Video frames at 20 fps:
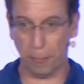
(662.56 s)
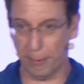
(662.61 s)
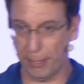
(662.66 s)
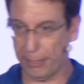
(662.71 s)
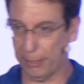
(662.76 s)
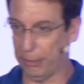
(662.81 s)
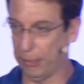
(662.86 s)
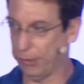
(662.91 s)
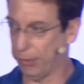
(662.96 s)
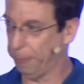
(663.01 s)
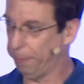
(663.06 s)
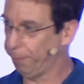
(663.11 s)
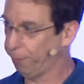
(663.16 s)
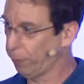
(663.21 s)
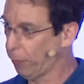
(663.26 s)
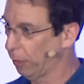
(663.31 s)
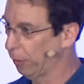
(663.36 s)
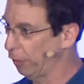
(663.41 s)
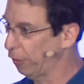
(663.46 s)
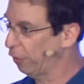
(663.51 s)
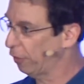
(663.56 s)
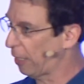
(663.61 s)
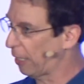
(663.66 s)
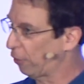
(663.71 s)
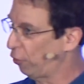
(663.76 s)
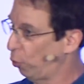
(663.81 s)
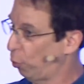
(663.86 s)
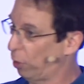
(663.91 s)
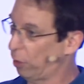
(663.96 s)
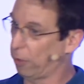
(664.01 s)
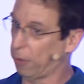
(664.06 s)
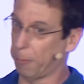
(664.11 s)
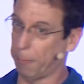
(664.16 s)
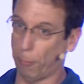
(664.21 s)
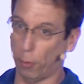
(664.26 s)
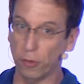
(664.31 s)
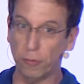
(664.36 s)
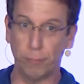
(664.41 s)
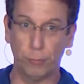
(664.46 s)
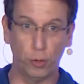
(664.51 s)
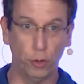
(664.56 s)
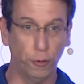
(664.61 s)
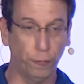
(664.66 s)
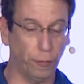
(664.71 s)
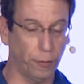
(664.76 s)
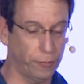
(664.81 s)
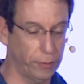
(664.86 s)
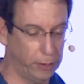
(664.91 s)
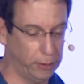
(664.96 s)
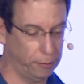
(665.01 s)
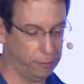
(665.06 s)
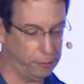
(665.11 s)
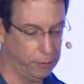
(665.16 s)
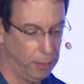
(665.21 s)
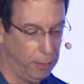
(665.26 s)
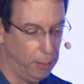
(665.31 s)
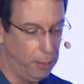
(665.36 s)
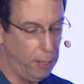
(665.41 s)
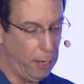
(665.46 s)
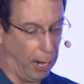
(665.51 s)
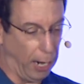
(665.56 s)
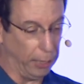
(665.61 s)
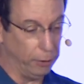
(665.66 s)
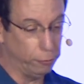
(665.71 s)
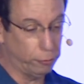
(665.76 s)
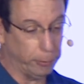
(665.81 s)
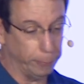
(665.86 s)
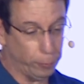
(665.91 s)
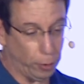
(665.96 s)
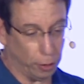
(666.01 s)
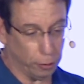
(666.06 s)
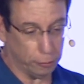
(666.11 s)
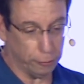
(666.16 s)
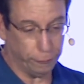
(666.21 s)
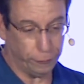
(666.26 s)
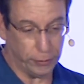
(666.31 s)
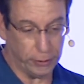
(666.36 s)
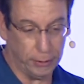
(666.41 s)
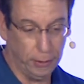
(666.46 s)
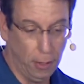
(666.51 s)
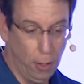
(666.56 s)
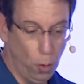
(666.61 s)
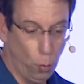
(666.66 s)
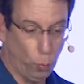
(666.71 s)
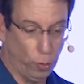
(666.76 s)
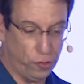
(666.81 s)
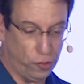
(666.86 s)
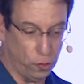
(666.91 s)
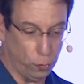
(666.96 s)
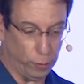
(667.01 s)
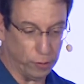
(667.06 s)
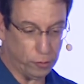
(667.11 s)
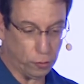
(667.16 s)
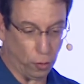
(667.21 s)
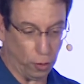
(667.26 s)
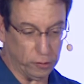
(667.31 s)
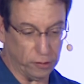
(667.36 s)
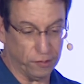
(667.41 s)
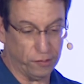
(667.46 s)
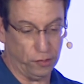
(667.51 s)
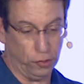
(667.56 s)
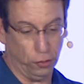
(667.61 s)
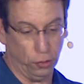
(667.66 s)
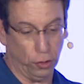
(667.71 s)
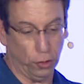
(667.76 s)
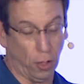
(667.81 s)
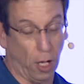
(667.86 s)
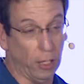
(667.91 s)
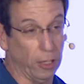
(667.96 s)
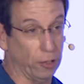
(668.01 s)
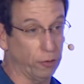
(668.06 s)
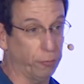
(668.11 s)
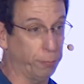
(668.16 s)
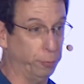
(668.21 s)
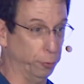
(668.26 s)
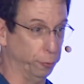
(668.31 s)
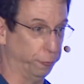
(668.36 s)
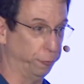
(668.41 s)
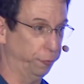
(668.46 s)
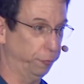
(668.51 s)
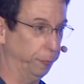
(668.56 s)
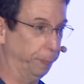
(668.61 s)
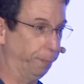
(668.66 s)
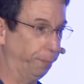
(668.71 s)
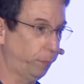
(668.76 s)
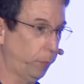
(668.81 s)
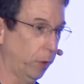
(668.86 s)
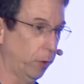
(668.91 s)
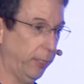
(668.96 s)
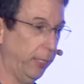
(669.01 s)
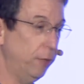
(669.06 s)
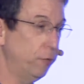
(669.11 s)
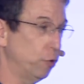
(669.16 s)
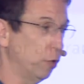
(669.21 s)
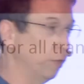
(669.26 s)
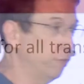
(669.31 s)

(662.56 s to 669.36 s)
mechanism. This is actually one of the most beautiful things in cryptography, which is what's called a zero-knowledge proof. Okay? So